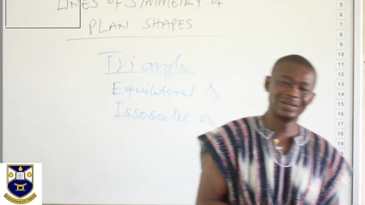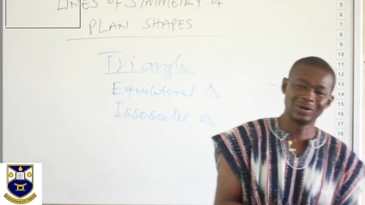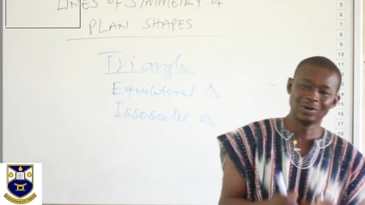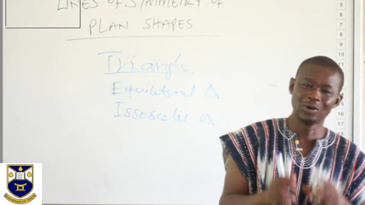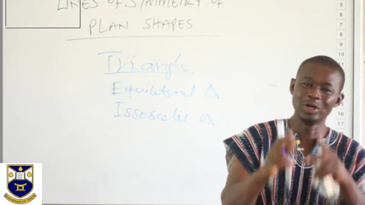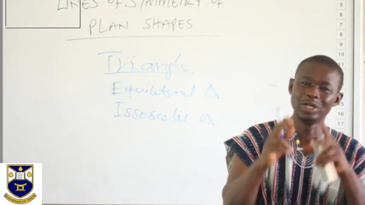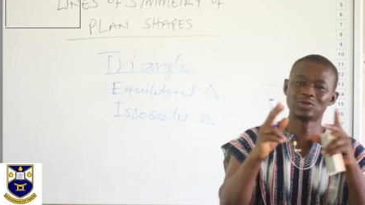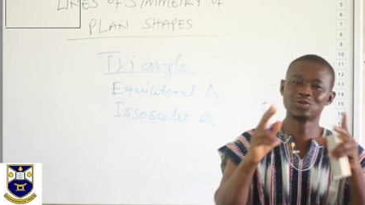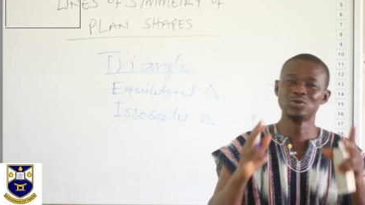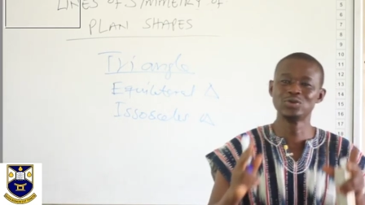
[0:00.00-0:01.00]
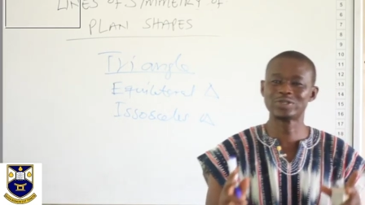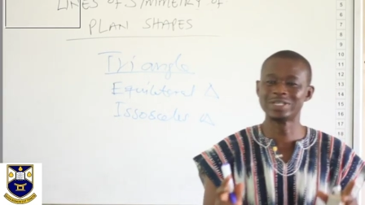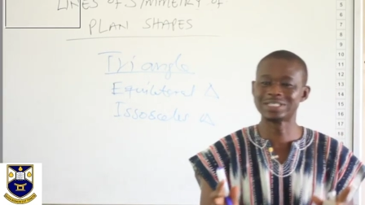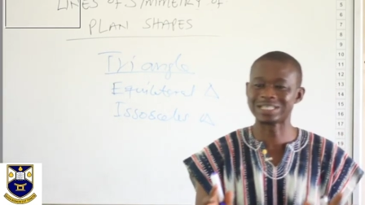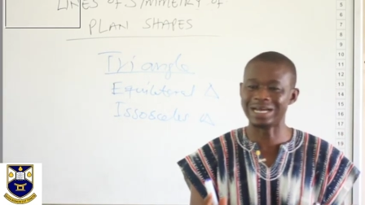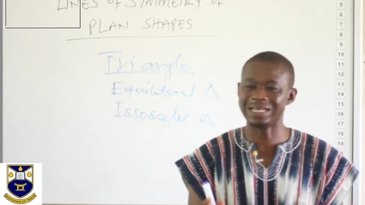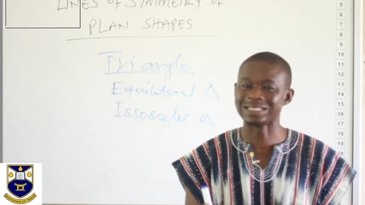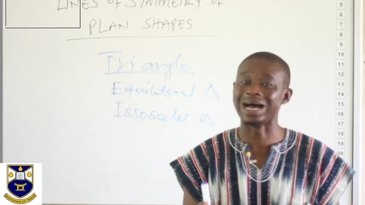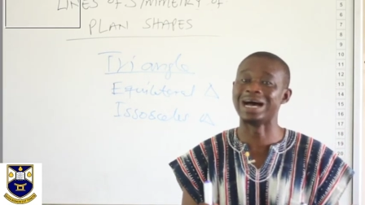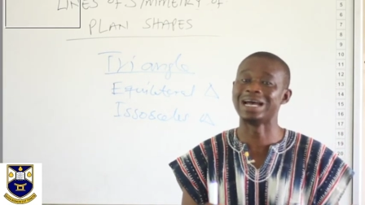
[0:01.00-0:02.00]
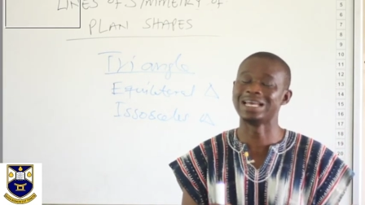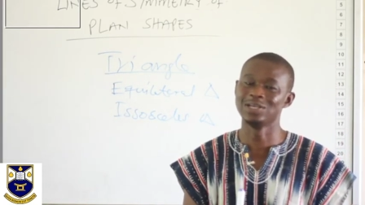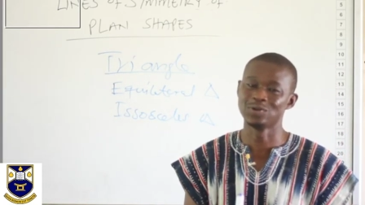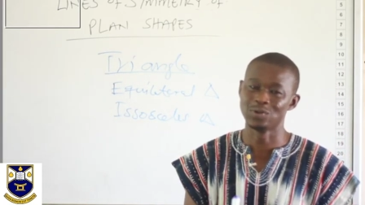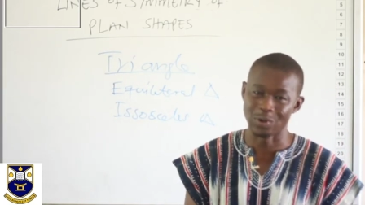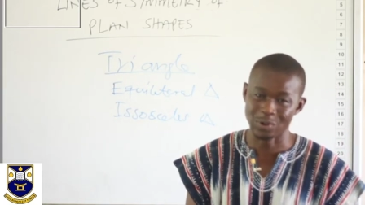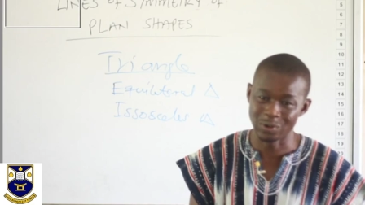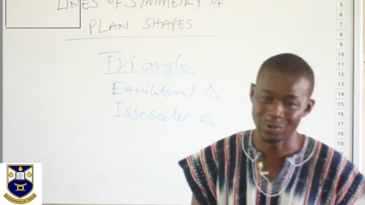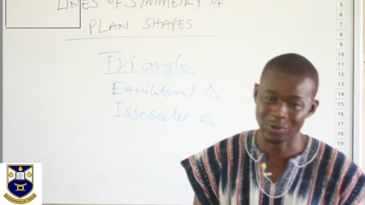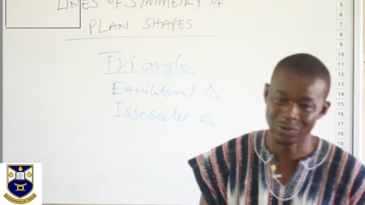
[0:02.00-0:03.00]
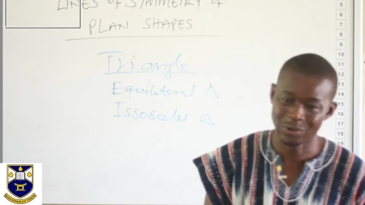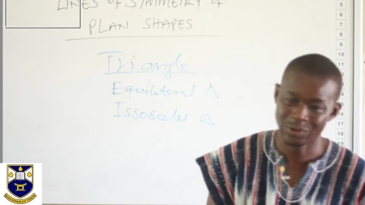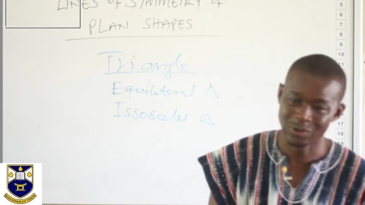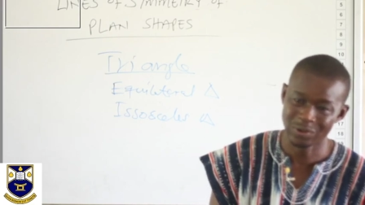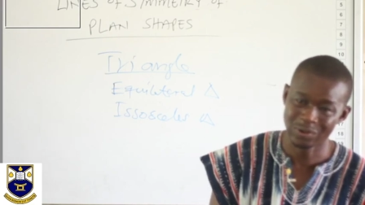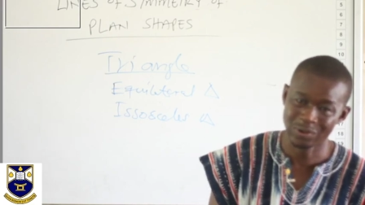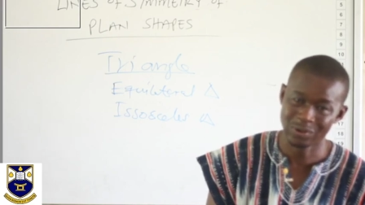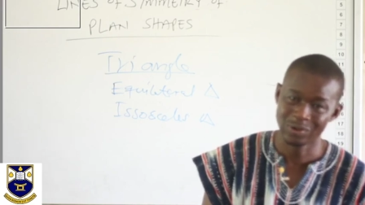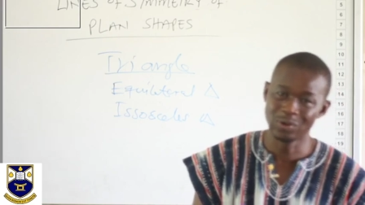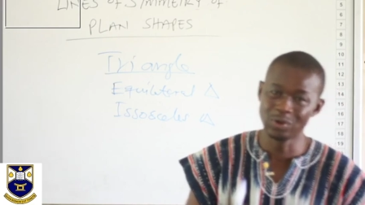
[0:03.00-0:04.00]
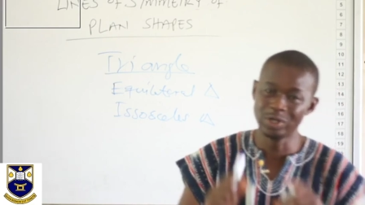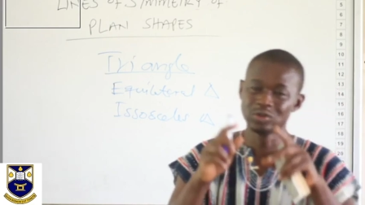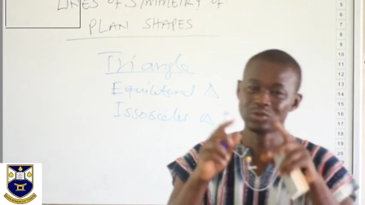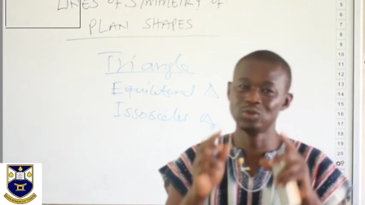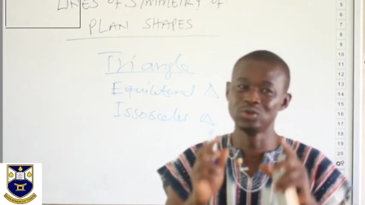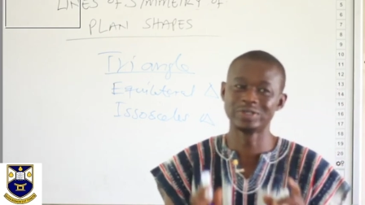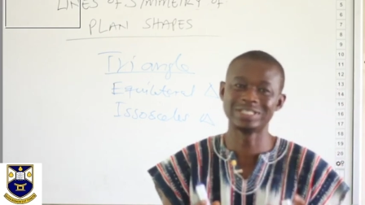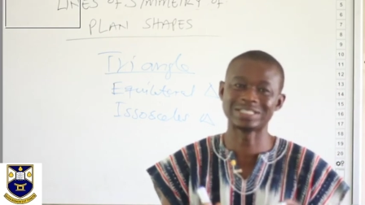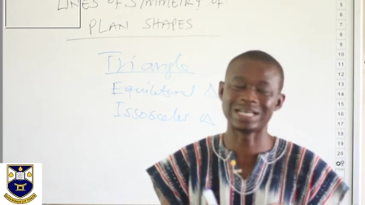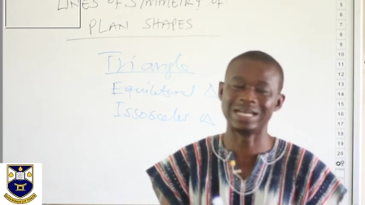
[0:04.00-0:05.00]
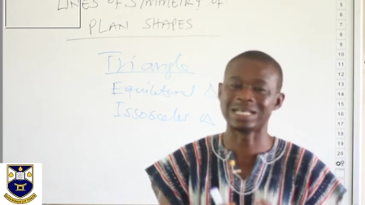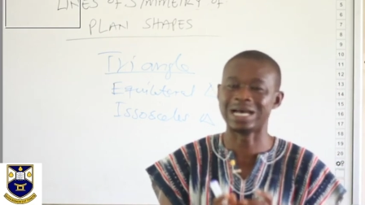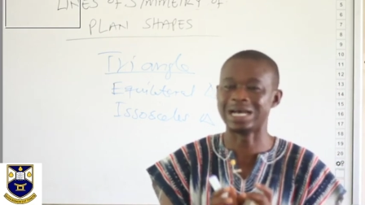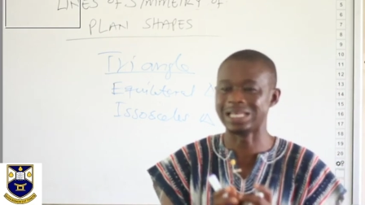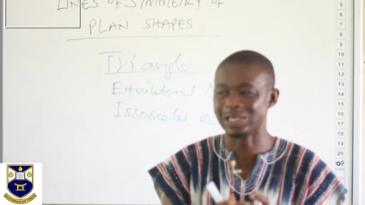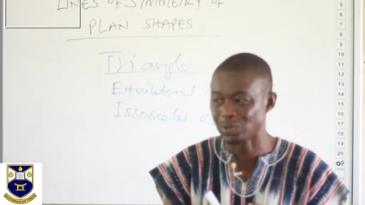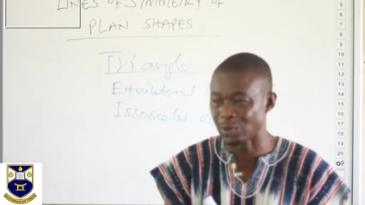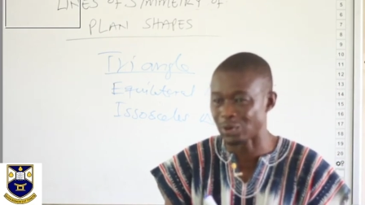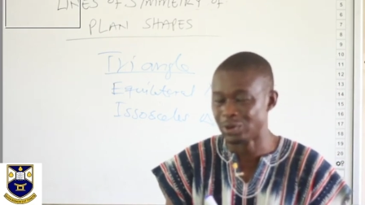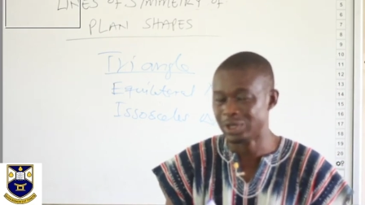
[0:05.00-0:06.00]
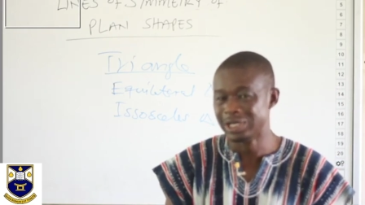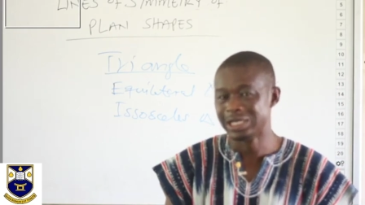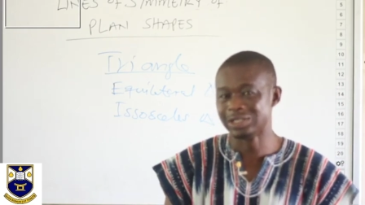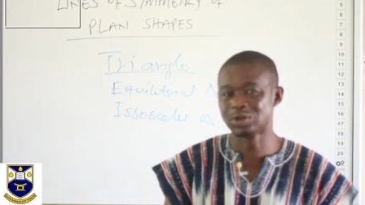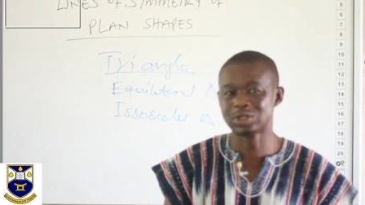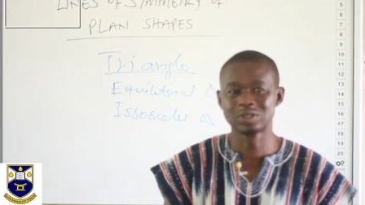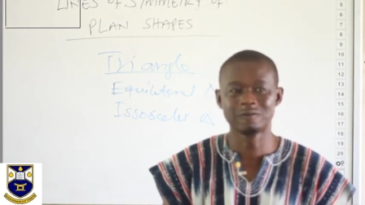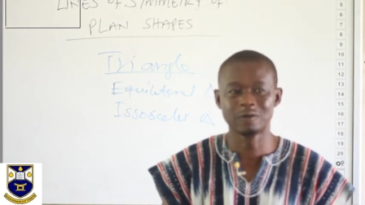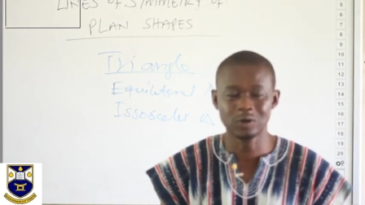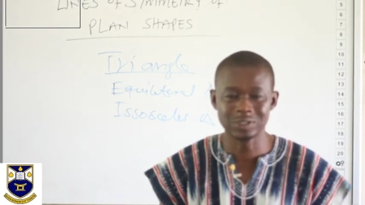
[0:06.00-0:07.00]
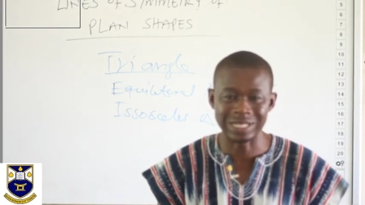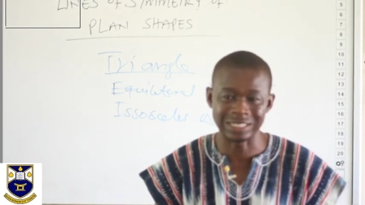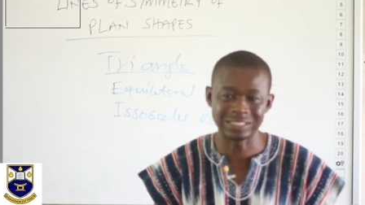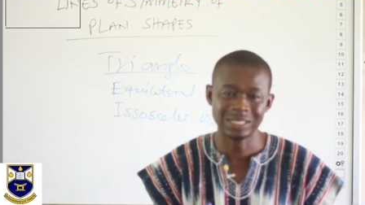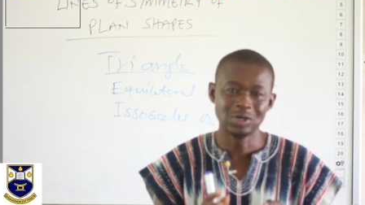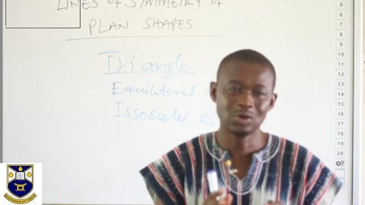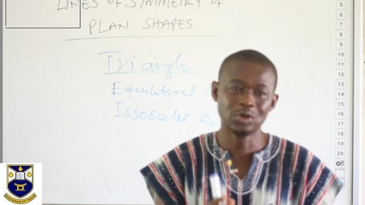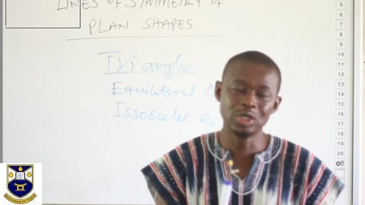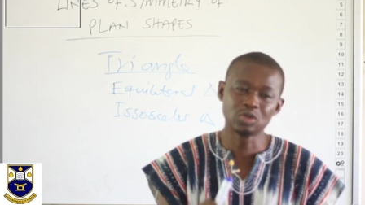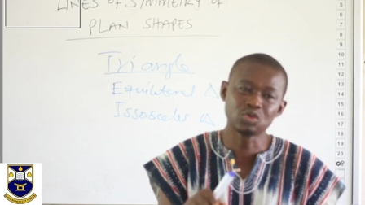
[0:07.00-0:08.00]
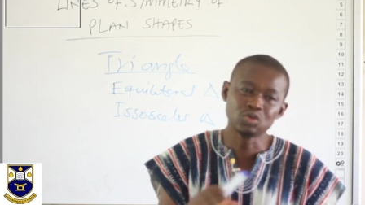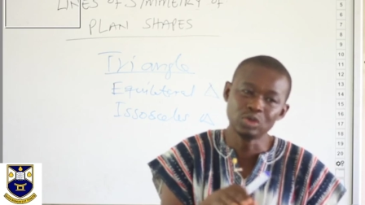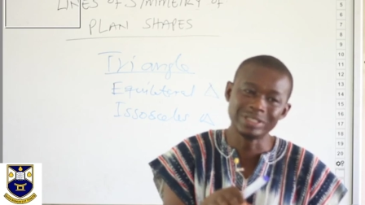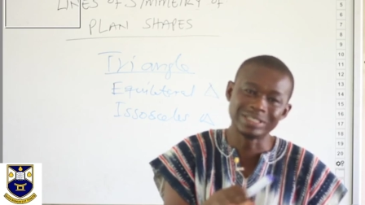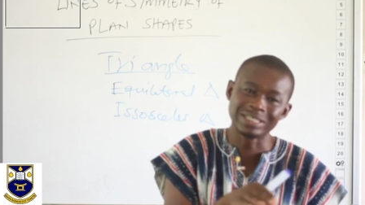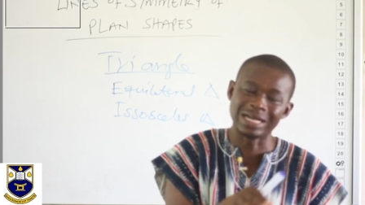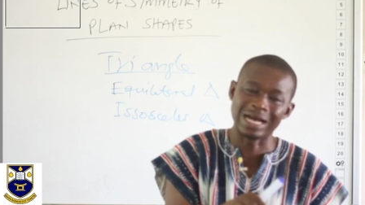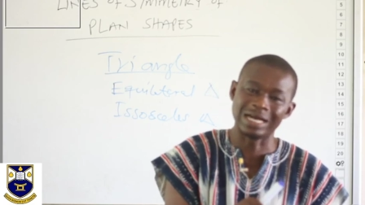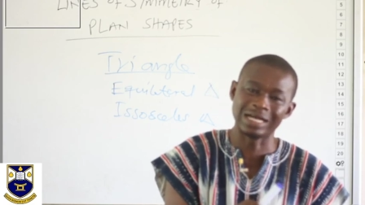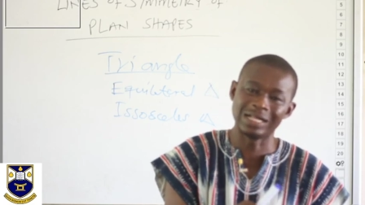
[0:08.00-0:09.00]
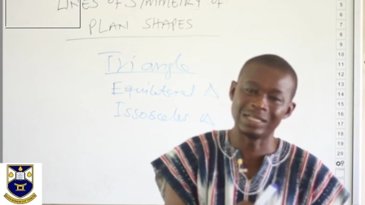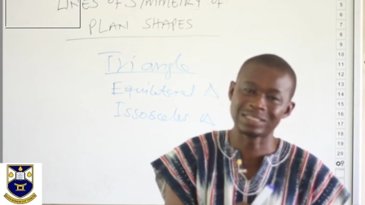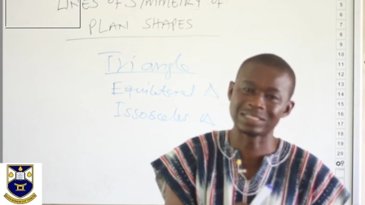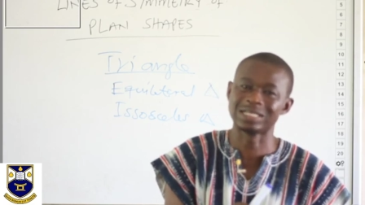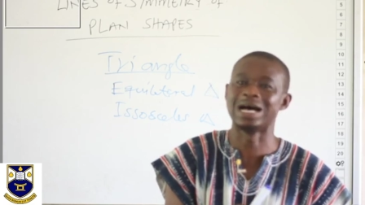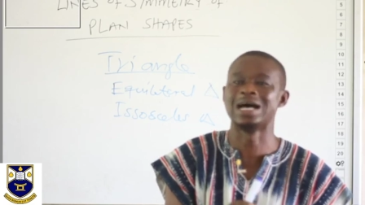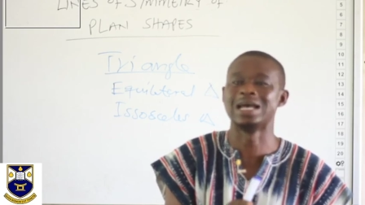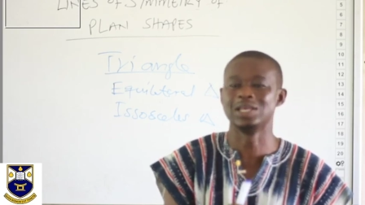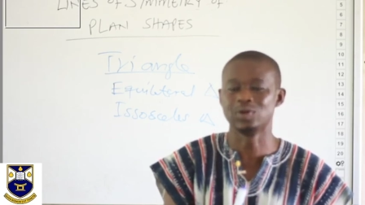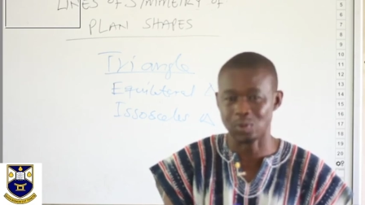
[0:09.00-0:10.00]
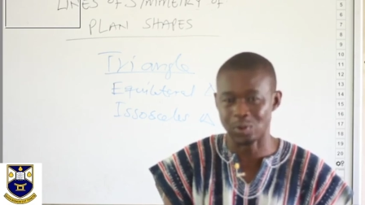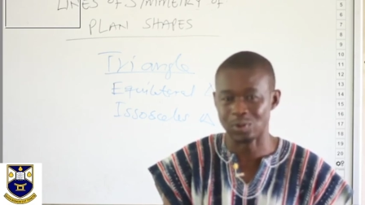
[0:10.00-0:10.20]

only 2 straight sides are equal. Only 2 straight sides are equal. It also follows that only 2 interior angles are equal.